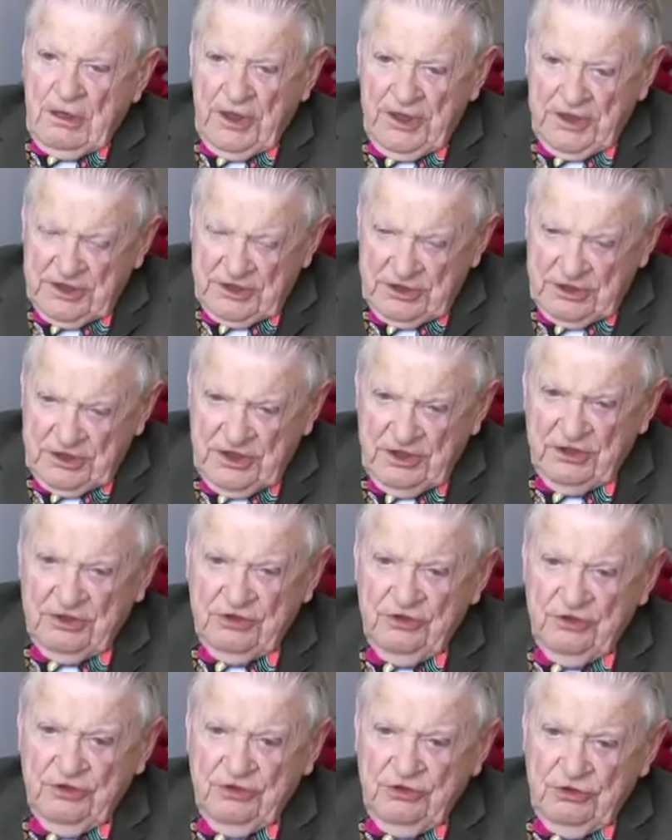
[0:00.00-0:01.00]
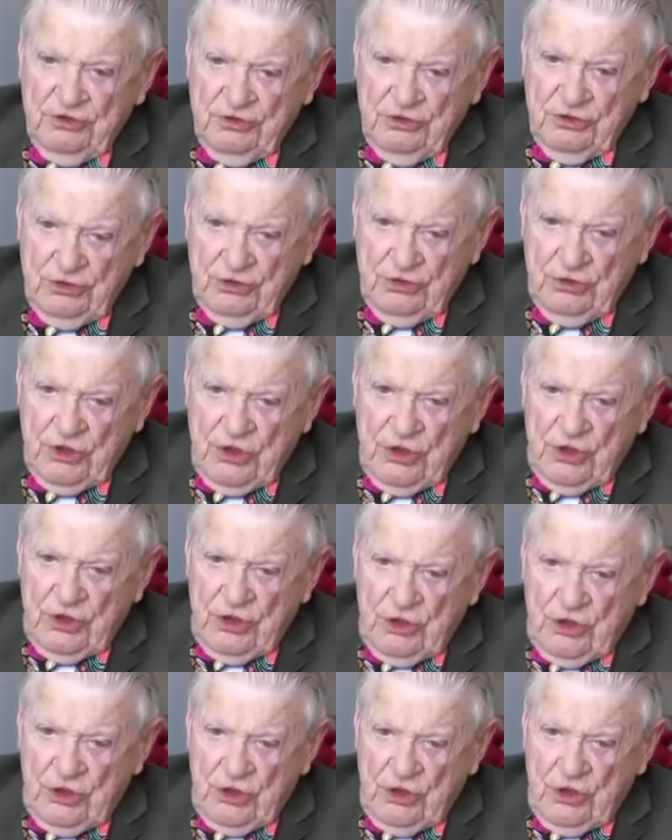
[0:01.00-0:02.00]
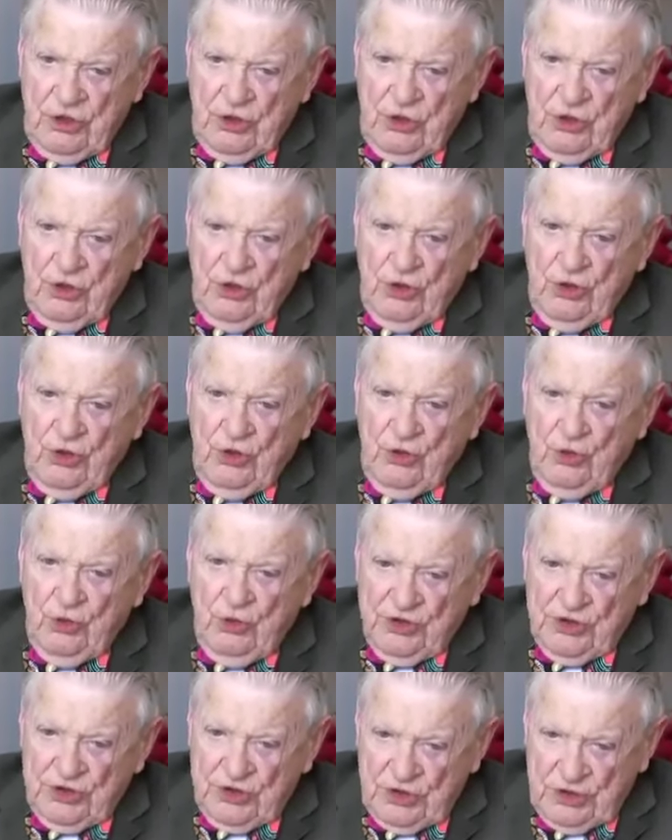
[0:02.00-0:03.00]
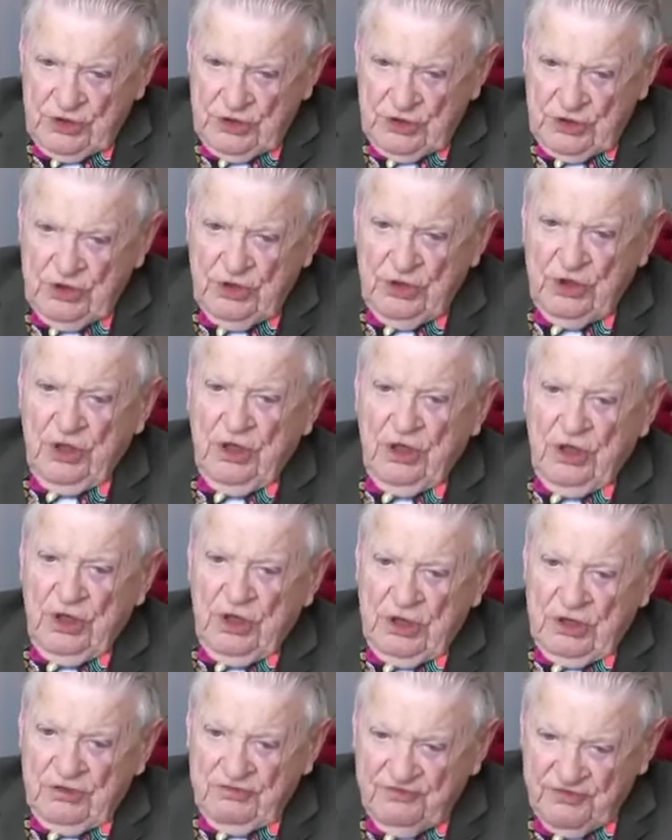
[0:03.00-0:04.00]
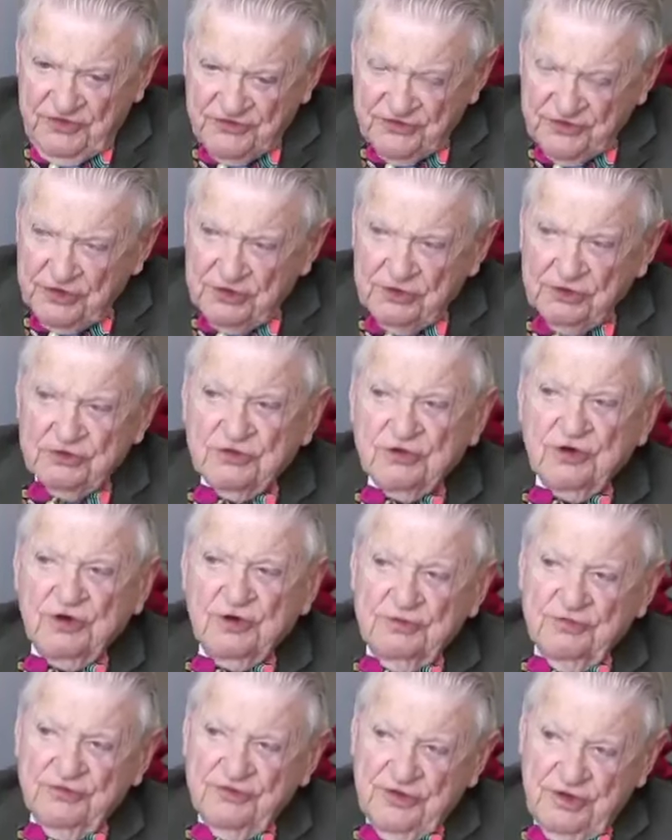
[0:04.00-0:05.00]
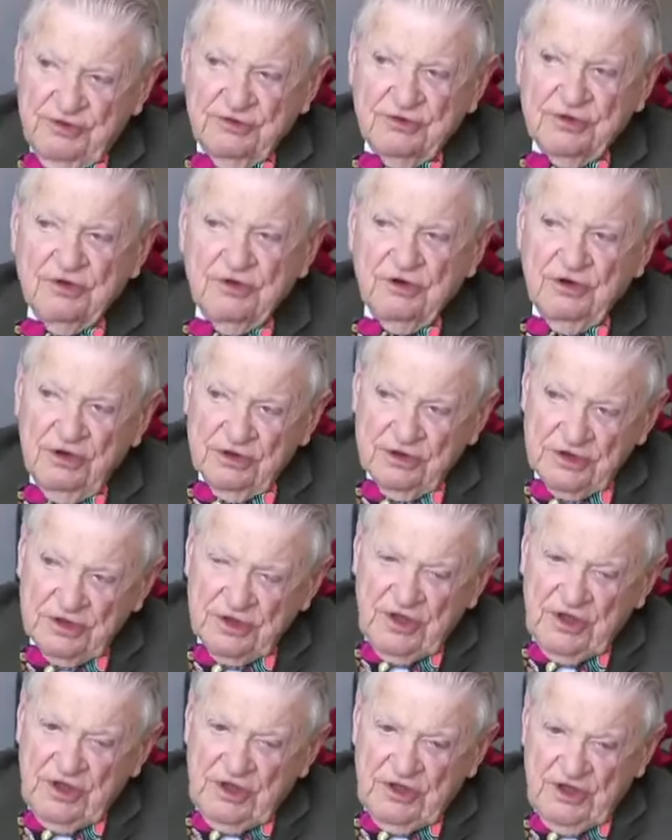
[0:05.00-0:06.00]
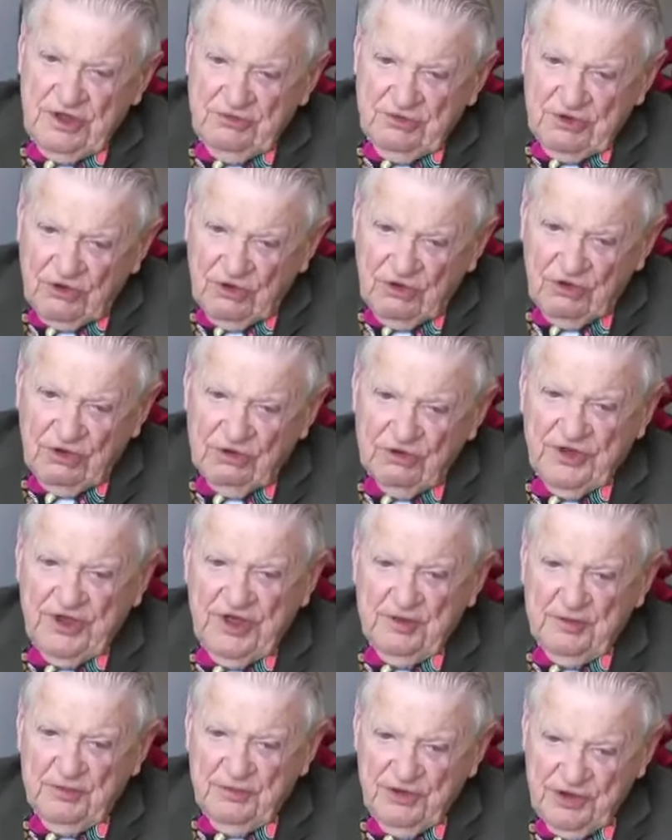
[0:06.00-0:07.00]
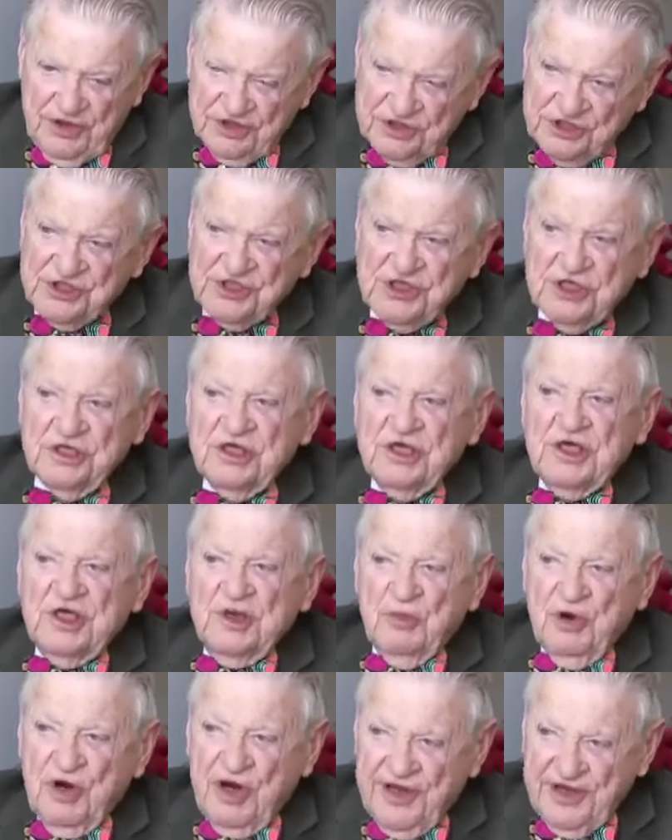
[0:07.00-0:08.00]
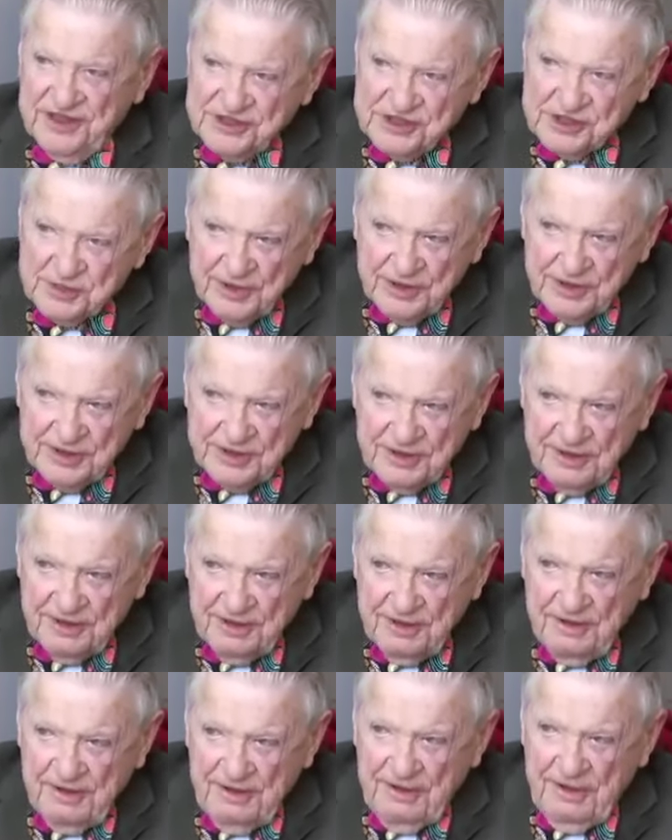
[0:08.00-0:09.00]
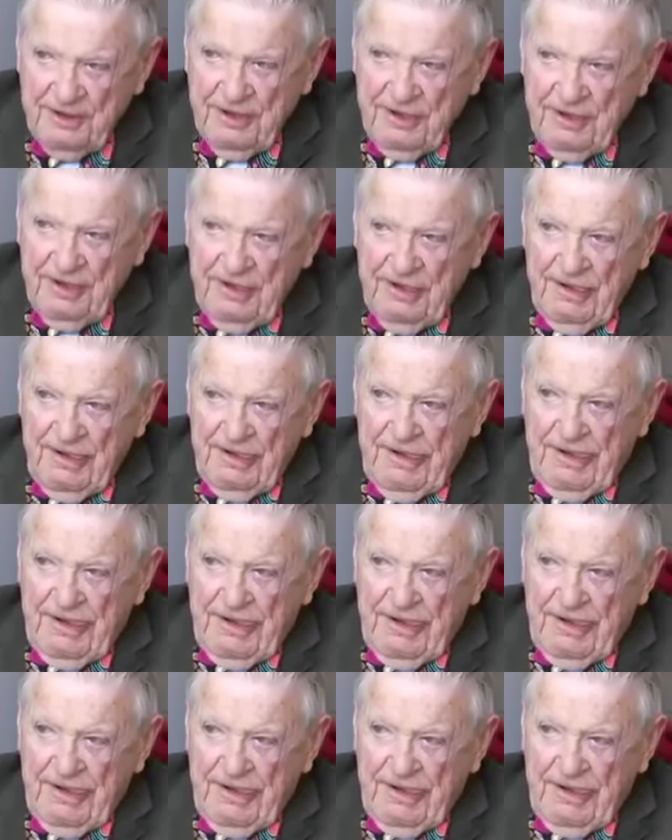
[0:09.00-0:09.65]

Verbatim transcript: I can tell you what in our physical terms they would call it. They would call that pinched plasma. Oh.